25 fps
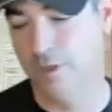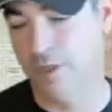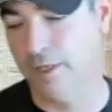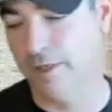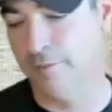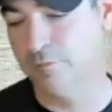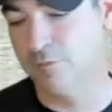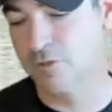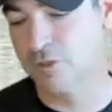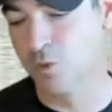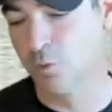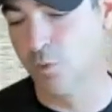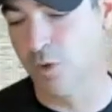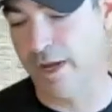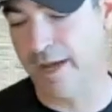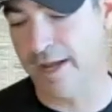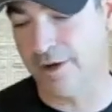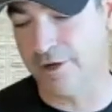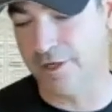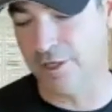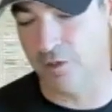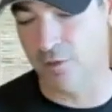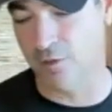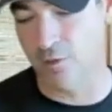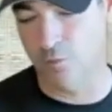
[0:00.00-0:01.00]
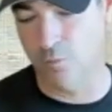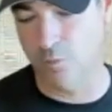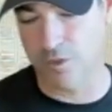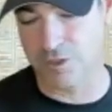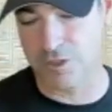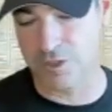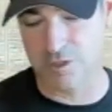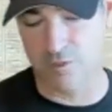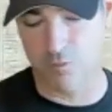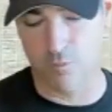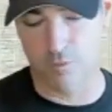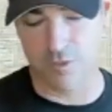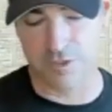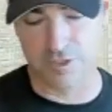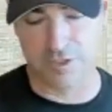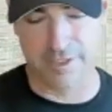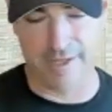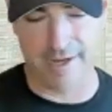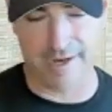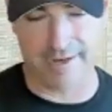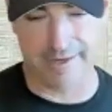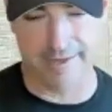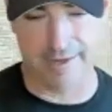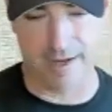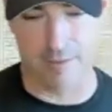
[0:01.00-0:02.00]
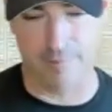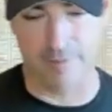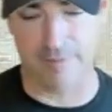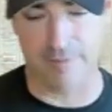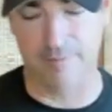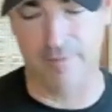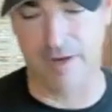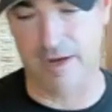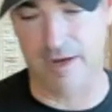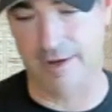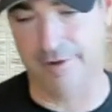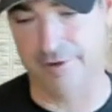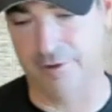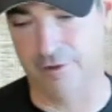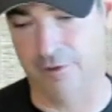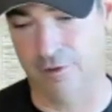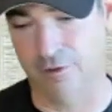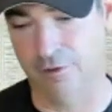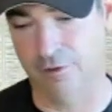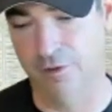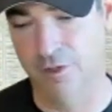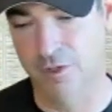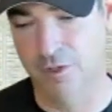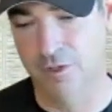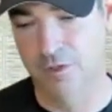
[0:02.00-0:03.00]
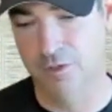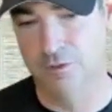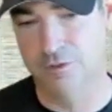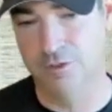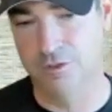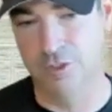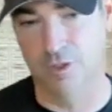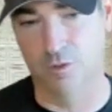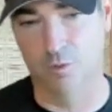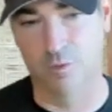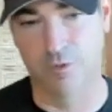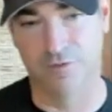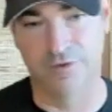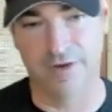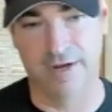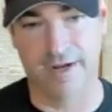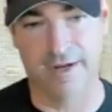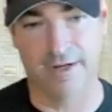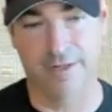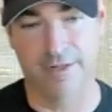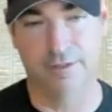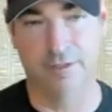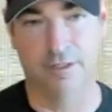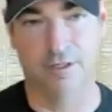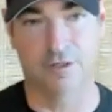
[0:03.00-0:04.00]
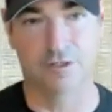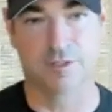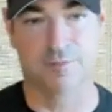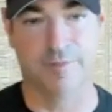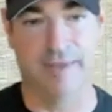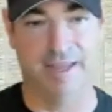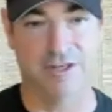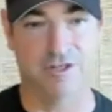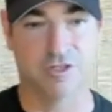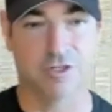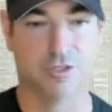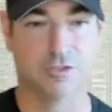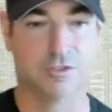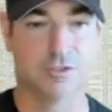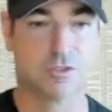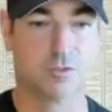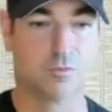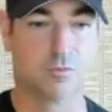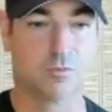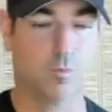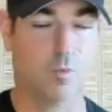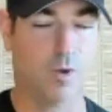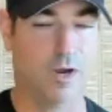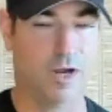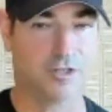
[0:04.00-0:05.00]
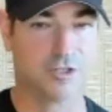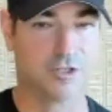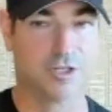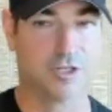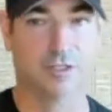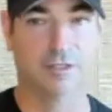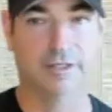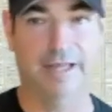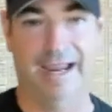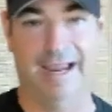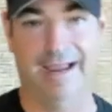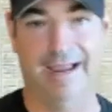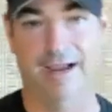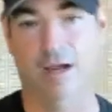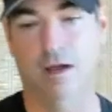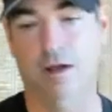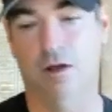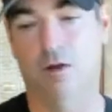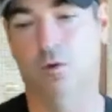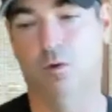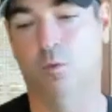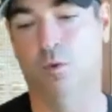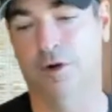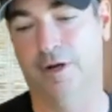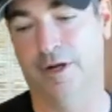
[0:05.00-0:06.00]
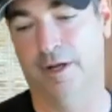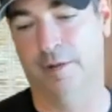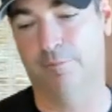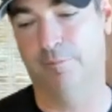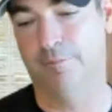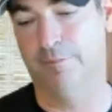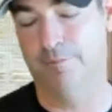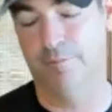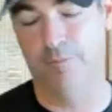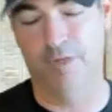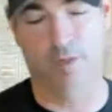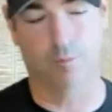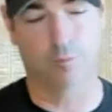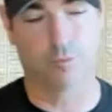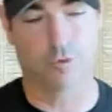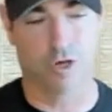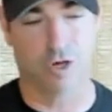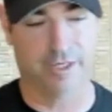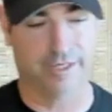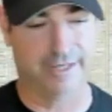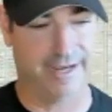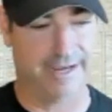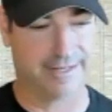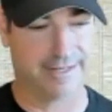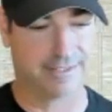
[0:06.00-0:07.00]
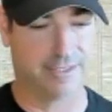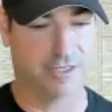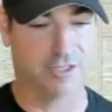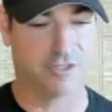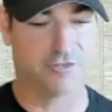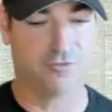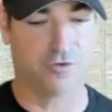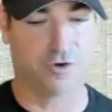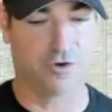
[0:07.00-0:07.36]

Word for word: what's the economic model? So we've got, you know, some agents watching now, we're going to, you know, broadcast this far